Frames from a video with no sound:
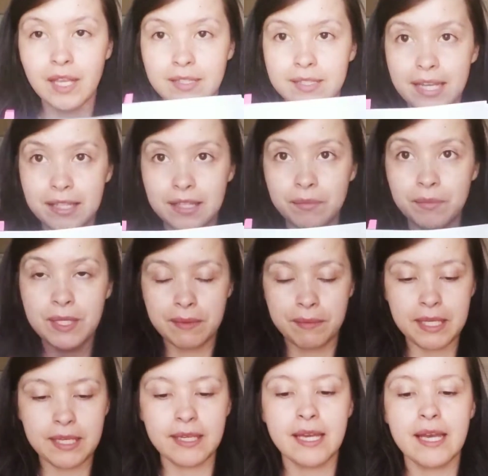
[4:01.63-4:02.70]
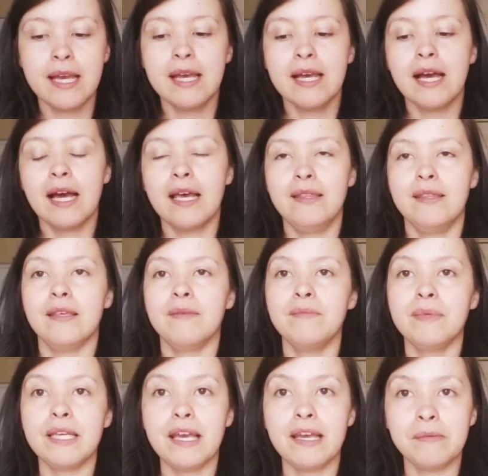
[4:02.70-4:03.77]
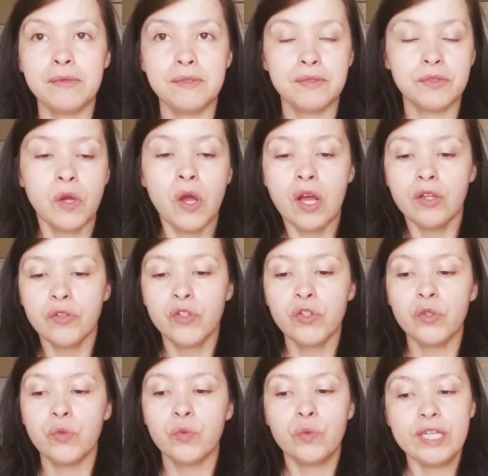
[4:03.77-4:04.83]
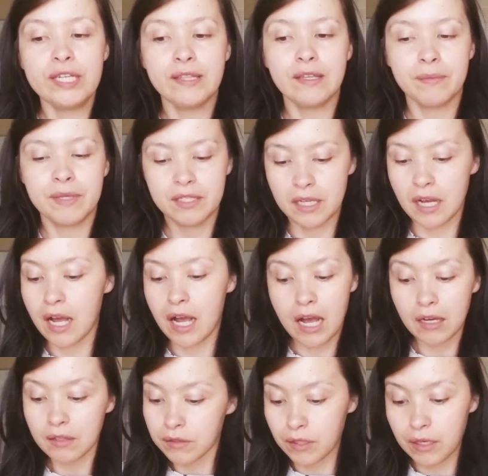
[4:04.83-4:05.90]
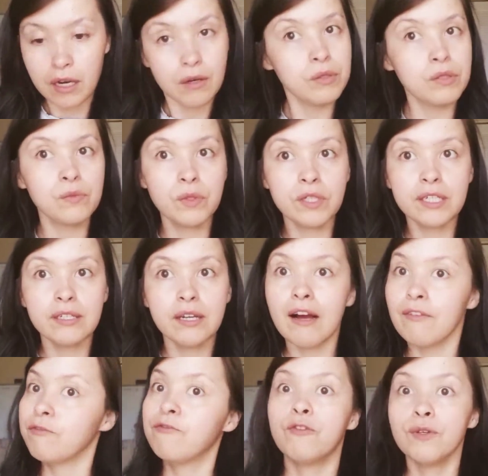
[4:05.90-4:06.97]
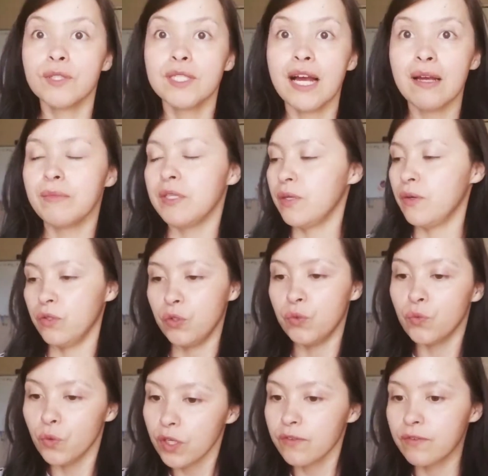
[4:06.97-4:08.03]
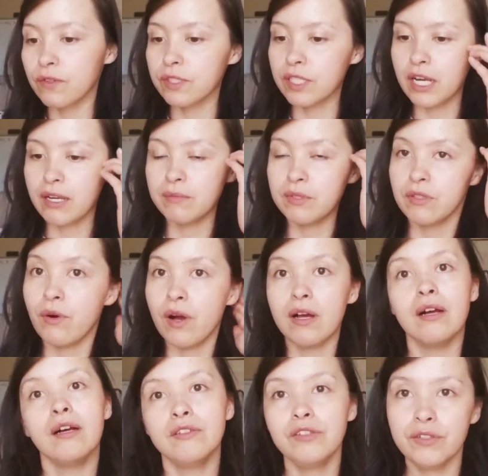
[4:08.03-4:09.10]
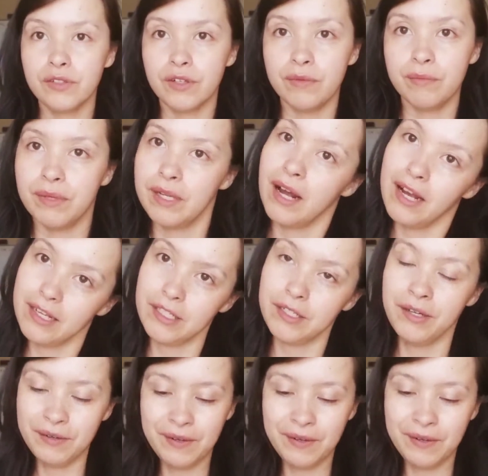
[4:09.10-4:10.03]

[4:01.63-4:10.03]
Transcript: take them with me, and then be able to read them because I was working full-time. You work full-time, so you don't, but I do.